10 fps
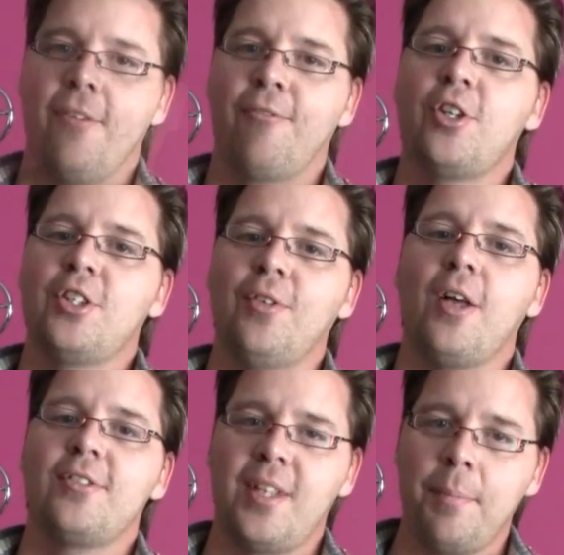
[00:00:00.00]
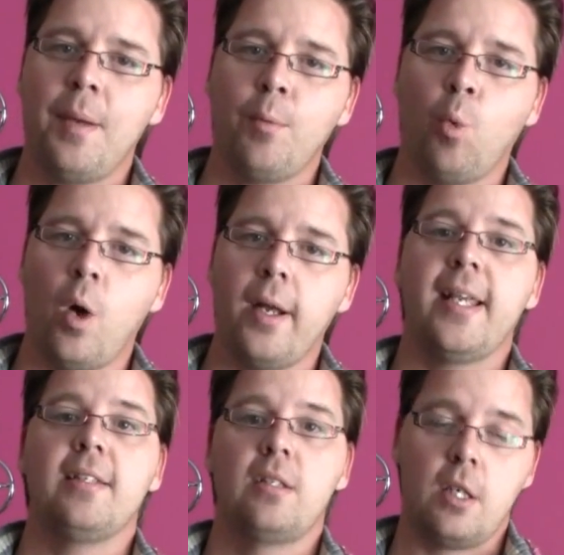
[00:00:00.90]
First of all, step number 1
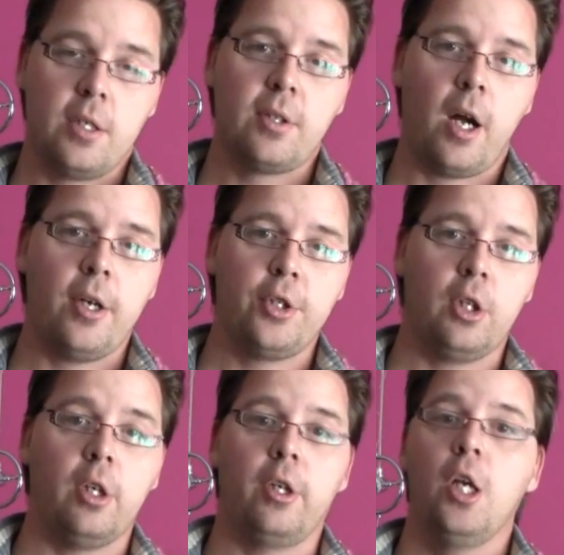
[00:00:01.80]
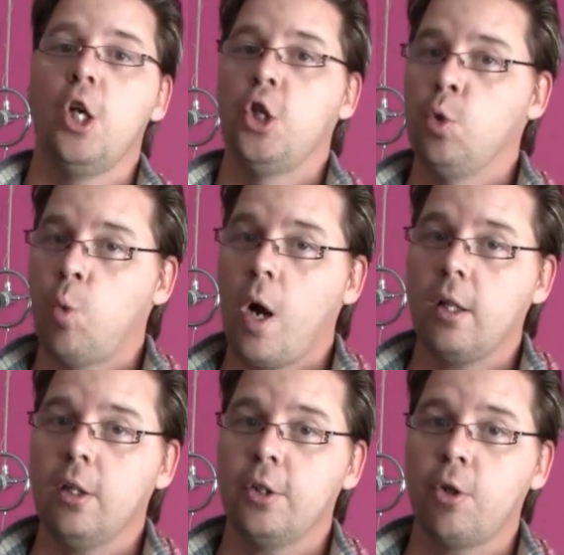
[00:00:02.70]
is the desire to learn. You want
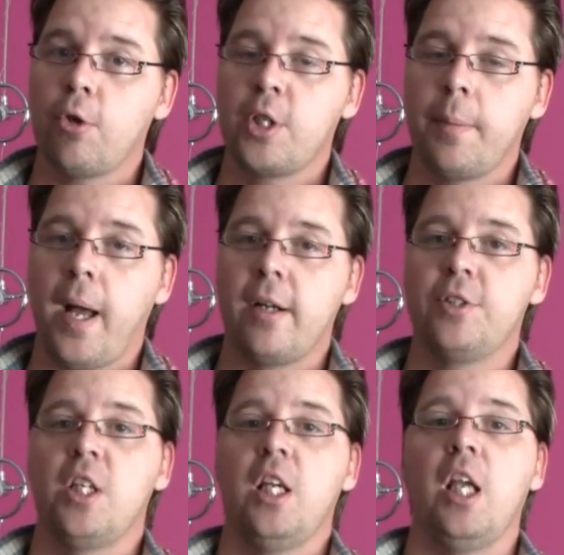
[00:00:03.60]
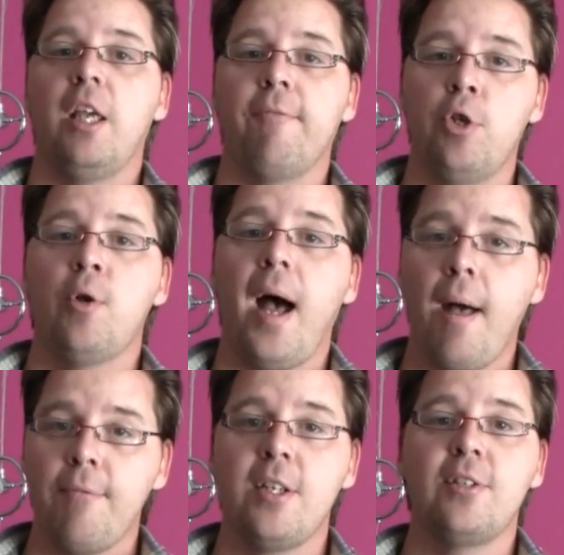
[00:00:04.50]
to learn crochet patterns? If you
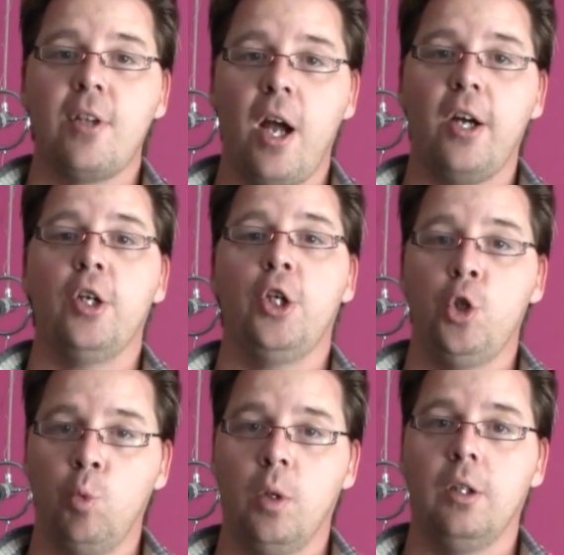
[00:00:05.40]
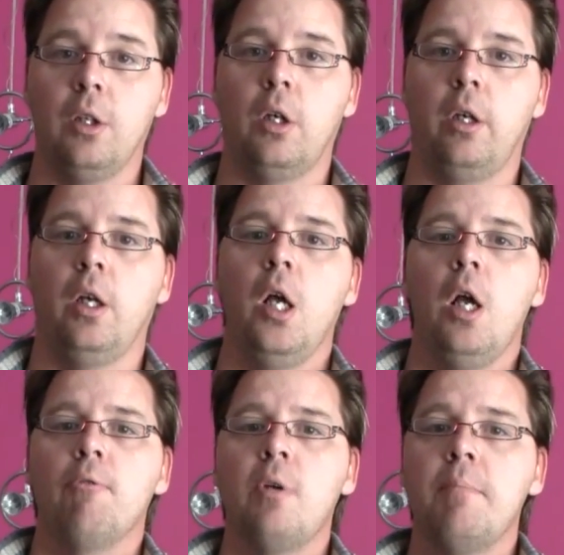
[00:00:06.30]
have the desire, you will learn.
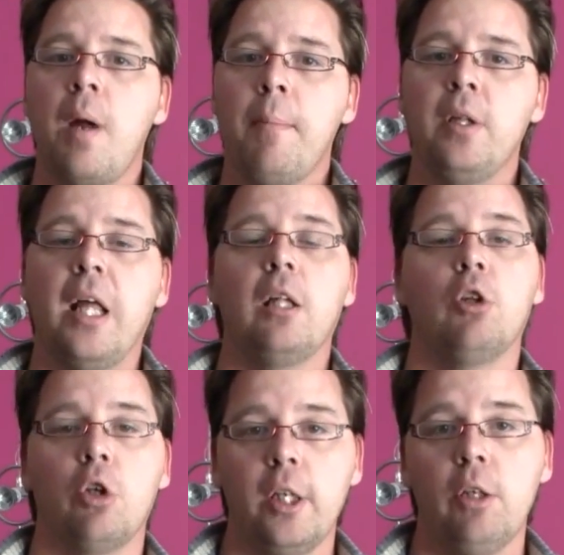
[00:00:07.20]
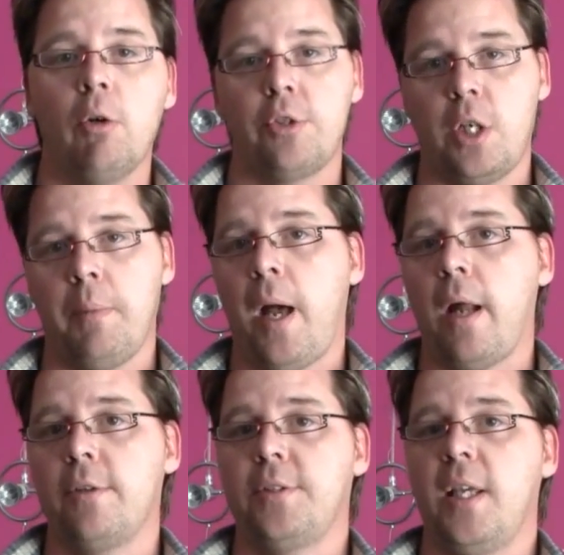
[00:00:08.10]
Remember that learning crochet
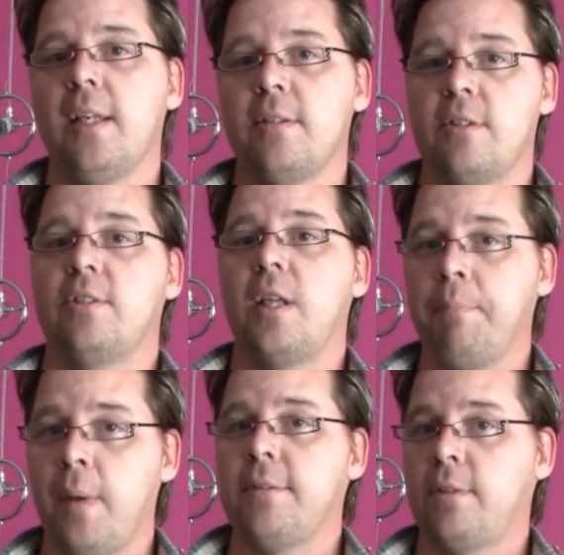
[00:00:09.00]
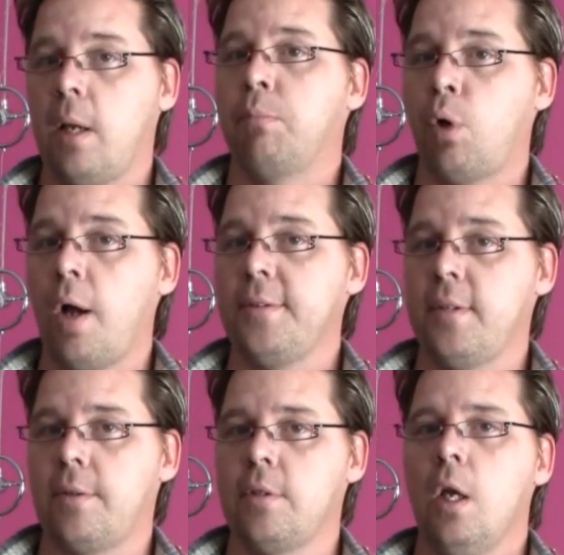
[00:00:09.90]
patterns is a step-by-step
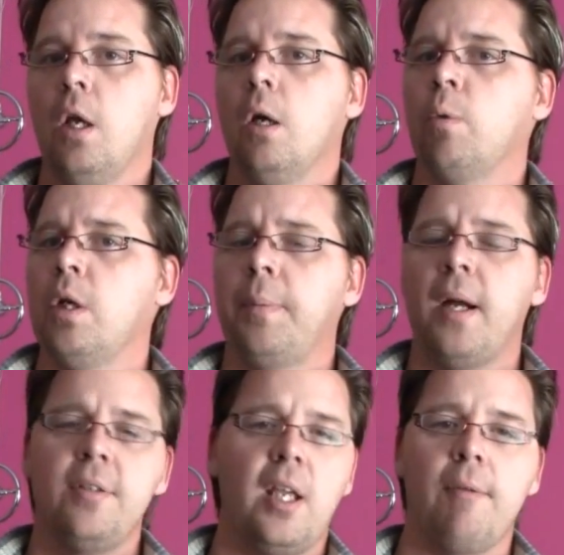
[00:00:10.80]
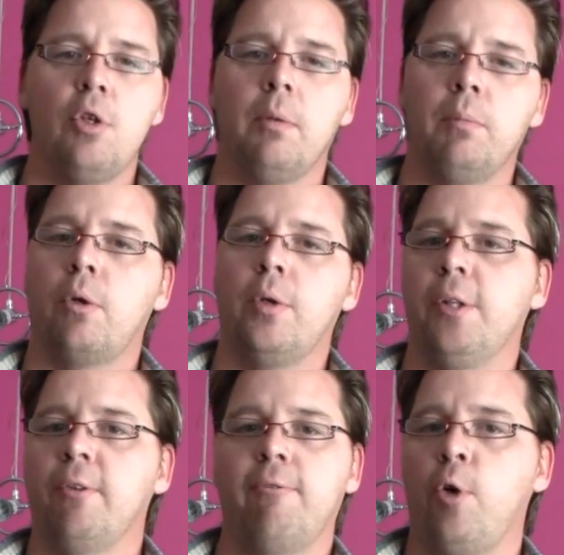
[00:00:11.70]
process. When your parents gave you a book when
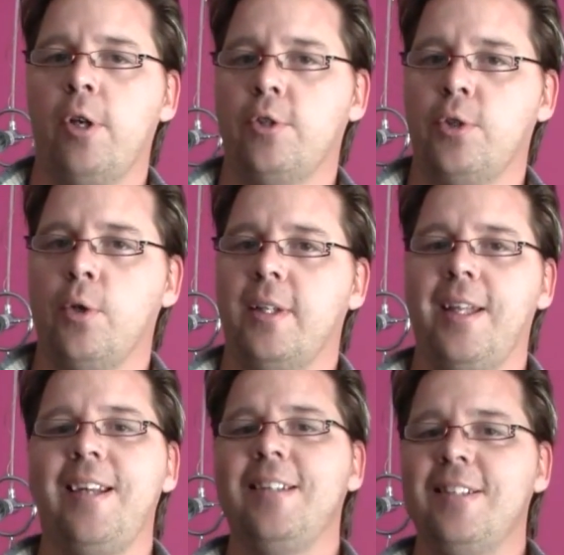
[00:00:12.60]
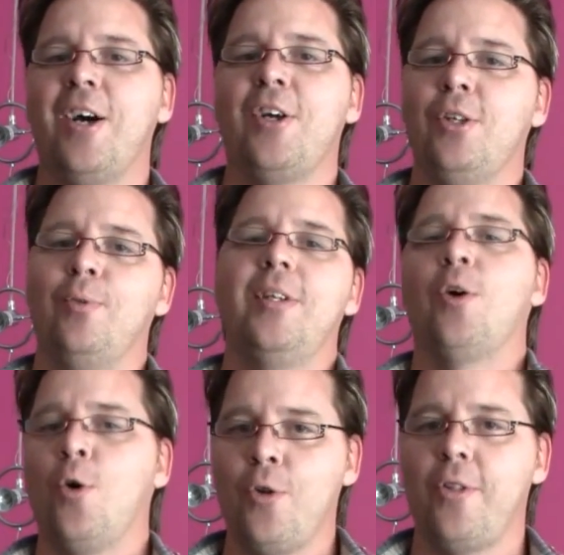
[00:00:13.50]
you were 4 years old, they didn't tell you to read
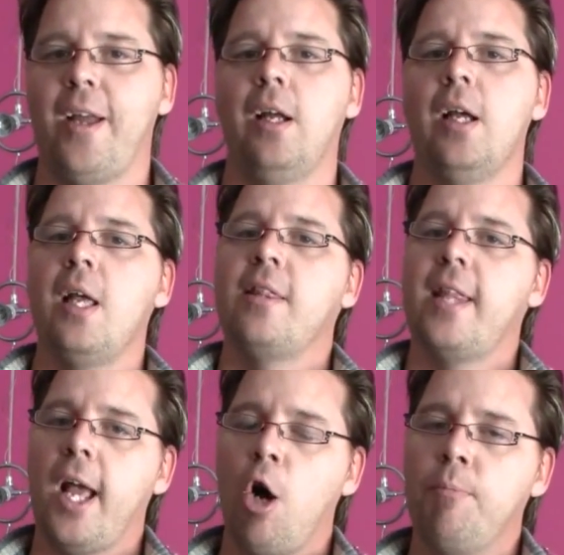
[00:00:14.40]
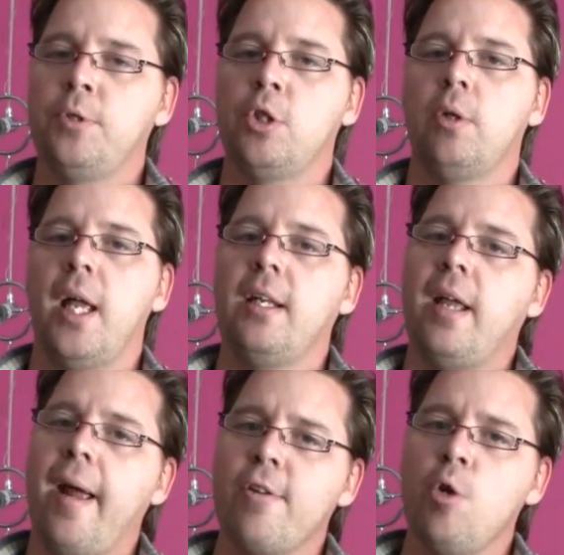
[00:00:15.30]
the whole thing. They helped you,
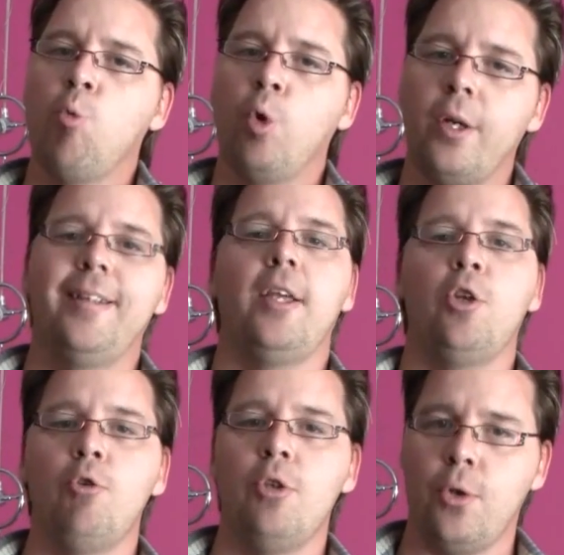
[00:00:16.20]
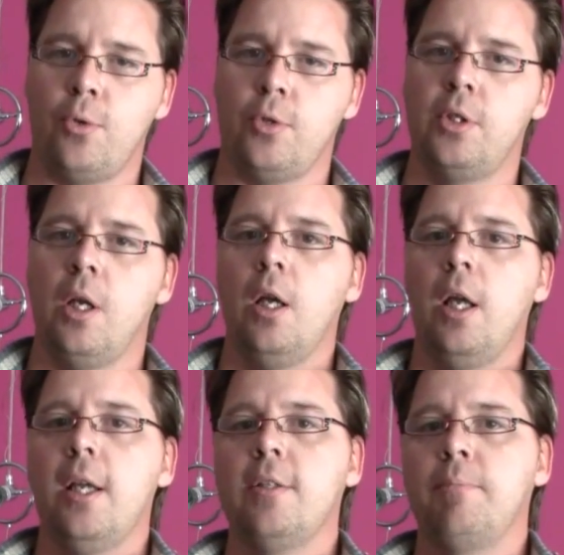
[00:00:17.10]
and every word that you used
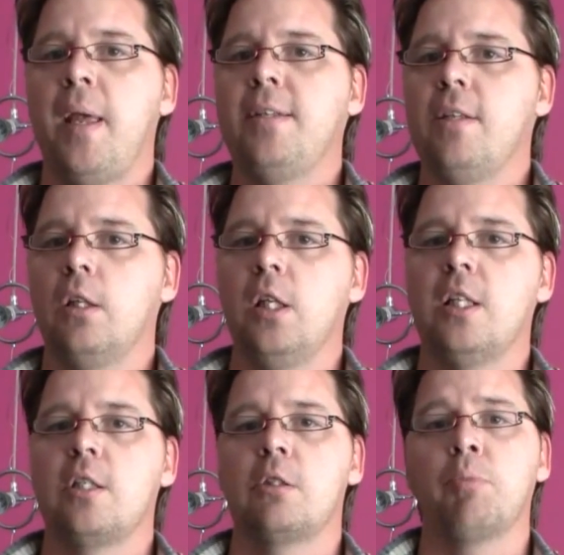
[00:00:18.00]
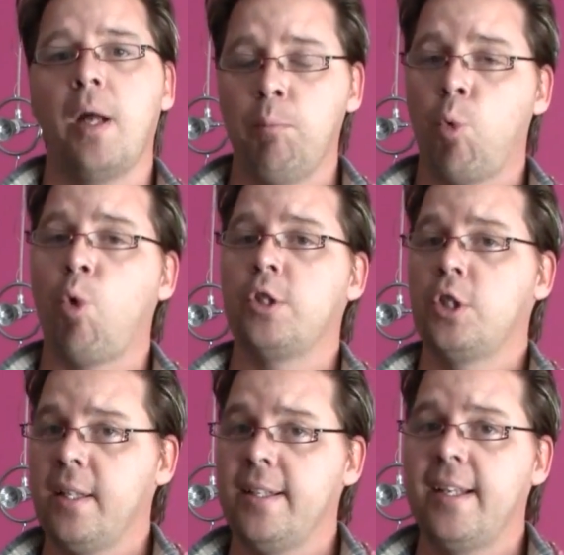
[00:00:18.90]
is basically the springboard
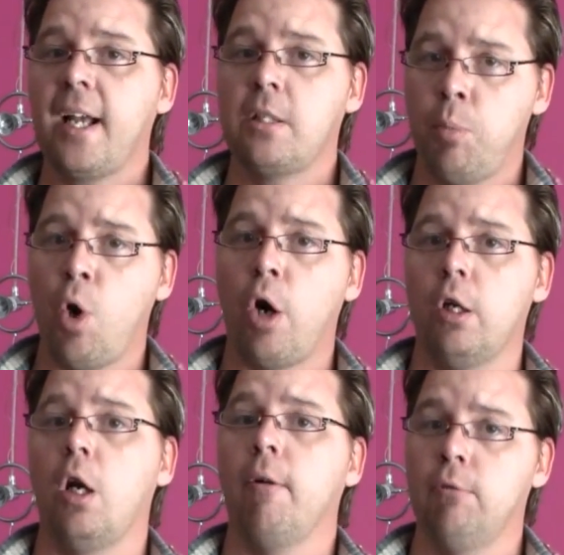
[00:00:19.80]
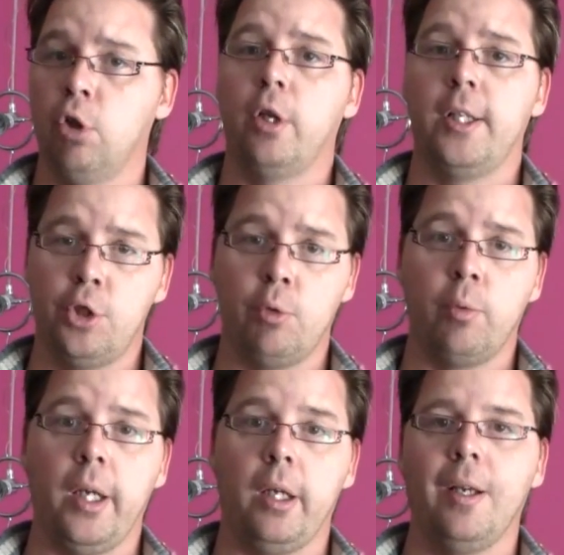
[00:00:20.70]
to the next part of learning to
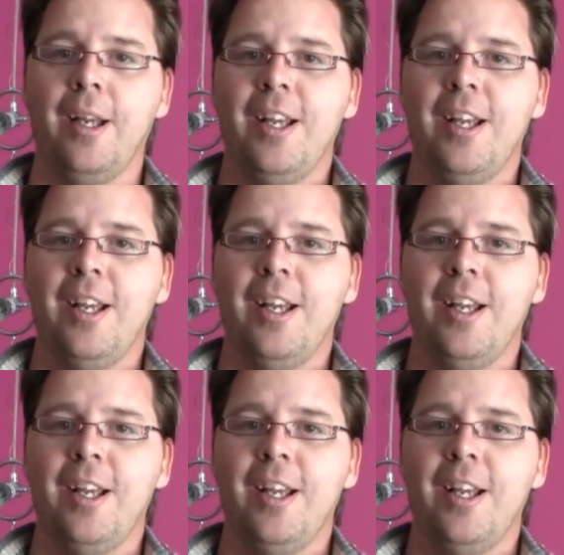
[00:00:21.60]
read.